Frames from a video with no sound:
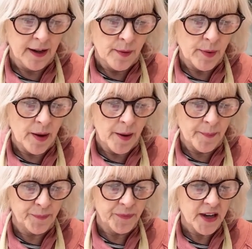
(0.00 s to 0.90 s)
But
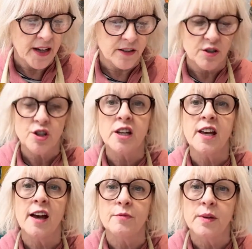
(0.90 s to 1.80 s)
yeah, so she
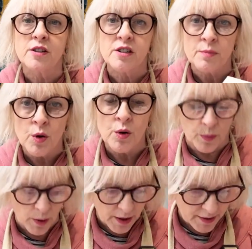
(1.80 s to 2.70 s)
gave me a smaller
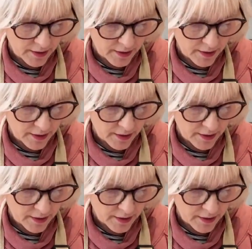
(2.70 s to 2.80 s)
one